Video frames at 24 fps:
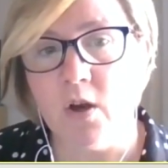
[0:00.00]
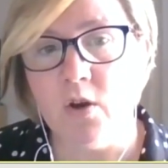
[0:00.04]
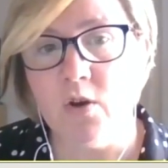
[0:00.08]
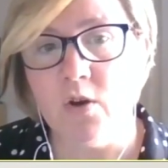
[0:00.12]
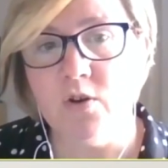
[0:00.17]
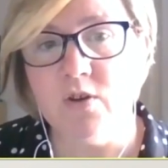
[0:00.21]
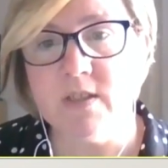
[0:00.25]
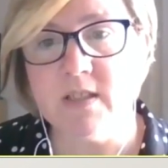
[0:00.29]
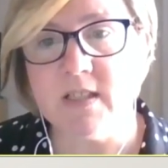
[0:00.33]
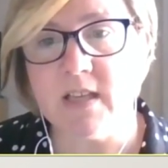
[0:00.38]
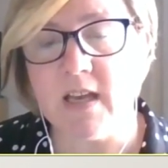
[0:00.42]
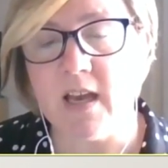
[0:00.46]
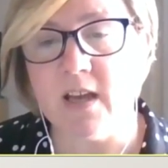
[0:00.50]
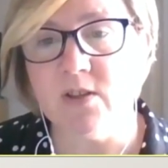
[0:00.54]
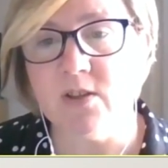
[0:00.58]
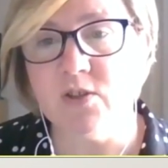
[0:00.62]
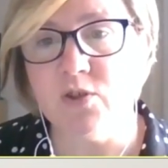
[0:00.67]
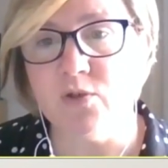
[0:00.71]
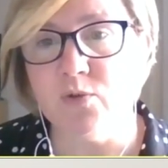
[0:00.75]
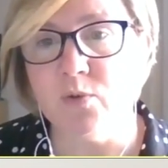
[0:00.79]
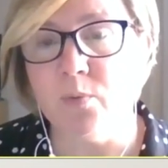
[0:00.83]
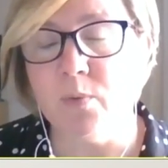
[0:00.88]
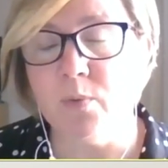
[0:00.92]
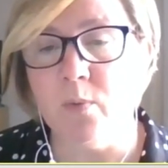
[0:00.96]
who said,
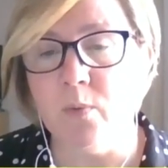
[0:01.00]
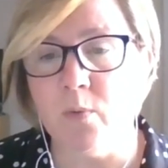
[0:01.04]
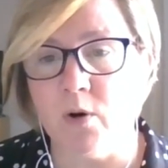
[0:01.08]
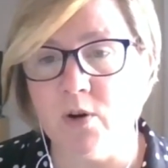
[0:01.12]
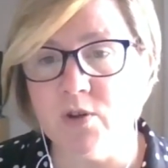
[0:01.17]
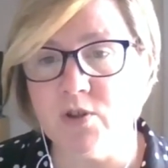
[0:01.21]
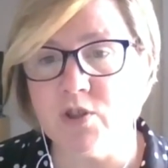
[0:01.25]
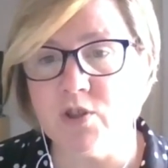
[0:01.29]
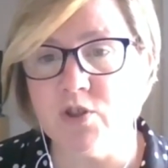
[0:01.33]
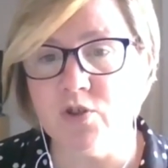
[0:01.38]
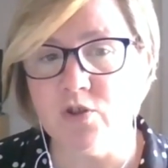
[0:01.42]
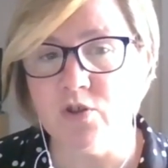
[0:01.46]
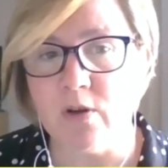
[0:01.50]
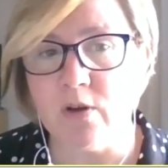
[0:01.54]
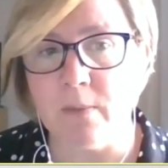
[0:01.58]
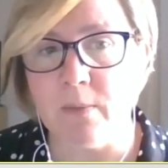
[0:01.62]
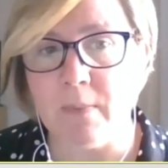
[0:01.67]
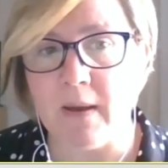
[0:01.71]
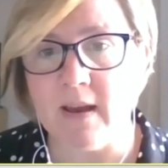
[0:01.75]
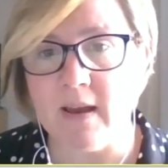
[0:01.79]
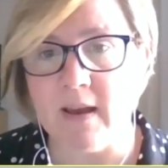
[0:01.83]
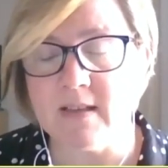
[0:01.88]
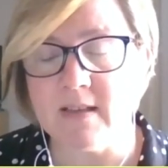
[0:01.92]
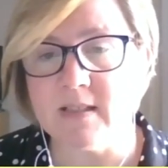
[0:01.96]
you know, we want to do our
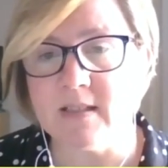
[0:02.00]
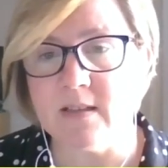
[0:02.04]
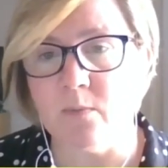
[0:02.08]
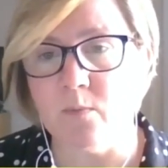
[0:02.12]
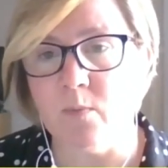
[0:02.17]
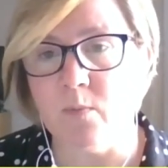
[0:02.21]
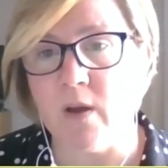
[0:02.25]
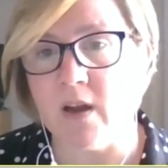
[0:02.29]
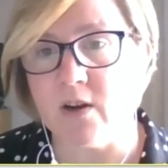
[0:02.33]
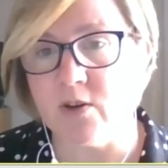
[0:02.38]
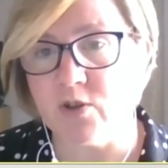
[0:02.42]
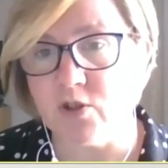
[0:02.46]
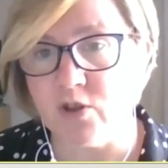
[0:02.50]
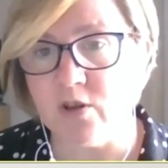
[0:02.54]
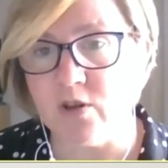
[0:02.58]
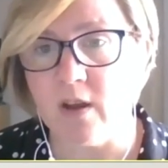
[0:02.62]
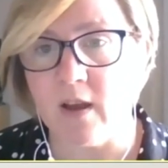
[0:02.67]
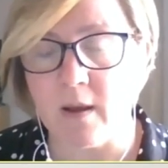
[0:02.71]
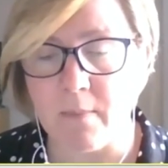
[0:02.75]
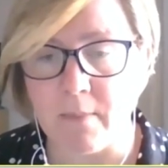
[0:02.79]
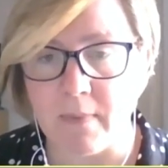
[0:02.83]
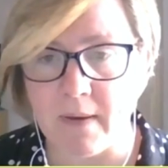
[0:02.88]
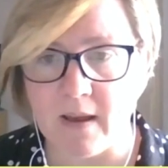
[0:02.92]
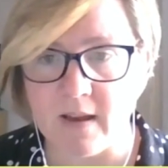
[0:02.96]
best and we are
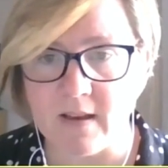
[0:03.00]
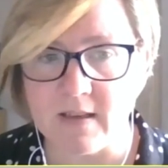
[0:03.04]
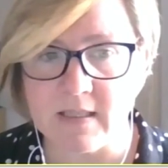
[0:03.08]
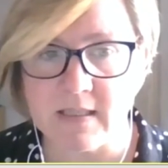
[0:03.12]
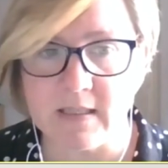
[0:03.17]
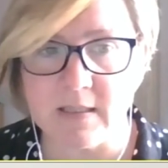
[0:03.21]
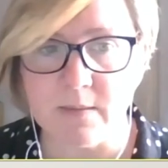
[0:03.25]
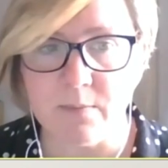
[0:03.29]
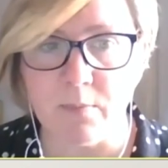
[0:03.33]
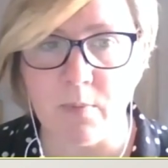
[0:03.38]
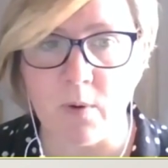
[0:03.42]
doing our best,